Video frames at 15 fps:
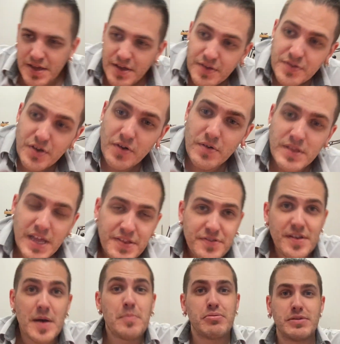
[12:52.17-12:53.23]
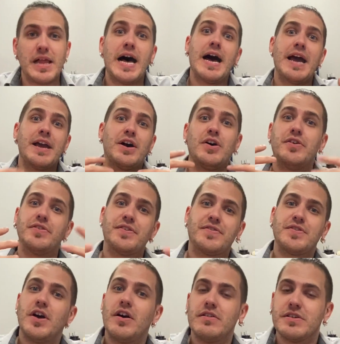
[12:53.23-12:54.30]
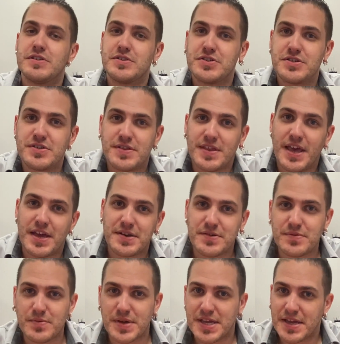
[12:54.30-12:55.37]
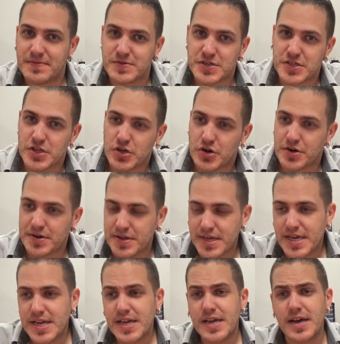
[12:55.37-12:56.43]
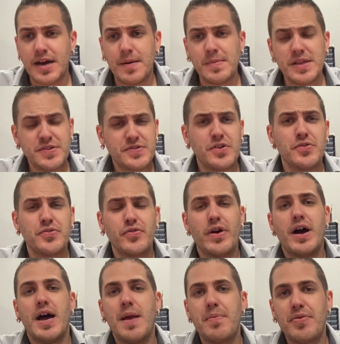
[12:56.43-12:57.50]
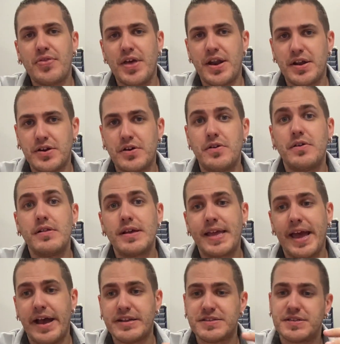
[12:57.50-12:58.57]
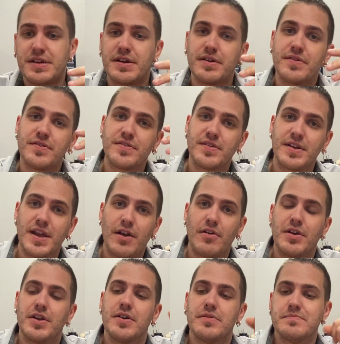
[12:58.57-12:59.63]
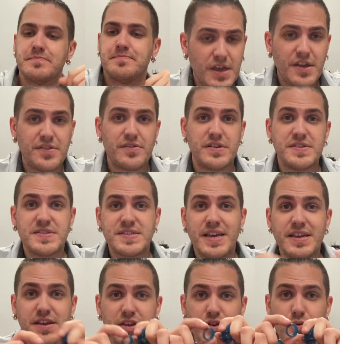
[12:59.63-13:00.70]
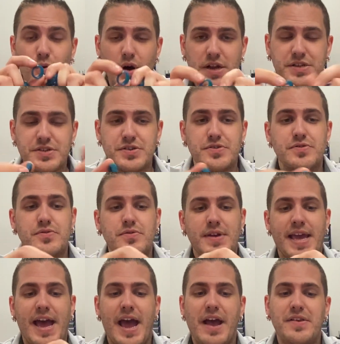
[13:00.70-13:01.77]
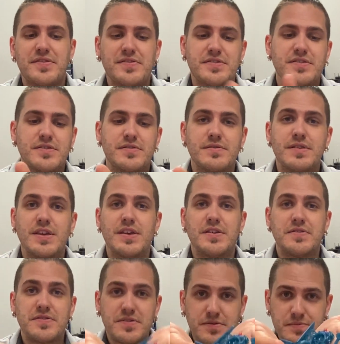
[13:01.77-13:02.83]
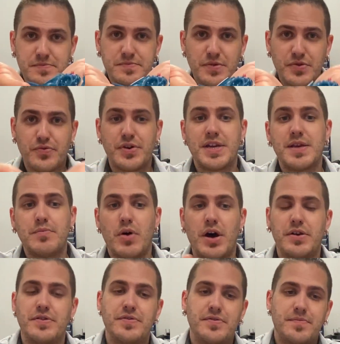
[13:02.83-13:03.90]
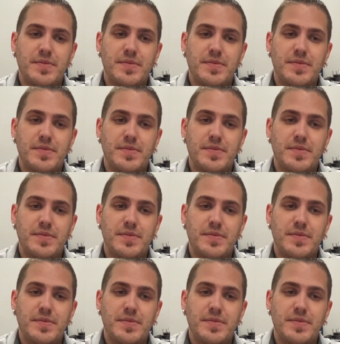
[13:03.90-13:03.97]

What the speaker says: So let's apply all this knowledge that we have just learned. Let's go through a hypothetical casting scenario. So let's say that you want to cast these 3D models.